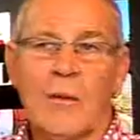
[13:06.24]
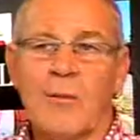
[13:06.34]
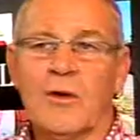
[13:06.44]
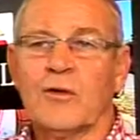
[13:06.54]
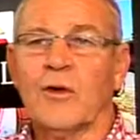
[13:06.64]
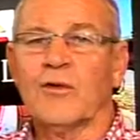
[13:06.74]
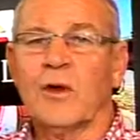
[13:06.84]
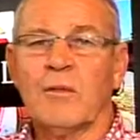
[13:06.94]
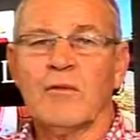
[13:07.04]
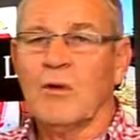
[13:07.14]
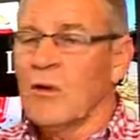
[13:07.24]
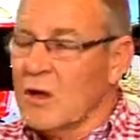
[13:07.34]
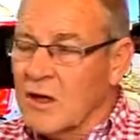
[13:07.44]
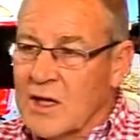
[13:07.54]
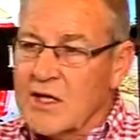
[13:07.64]
up with this concept of, all
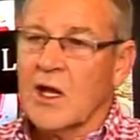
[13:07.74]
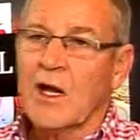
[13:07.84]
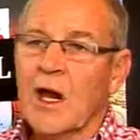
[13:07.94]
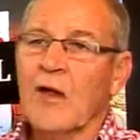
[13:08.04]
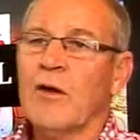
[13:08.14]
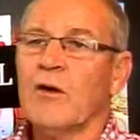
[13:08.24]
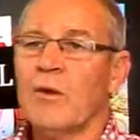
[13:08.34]
right, well, let's get it out there in the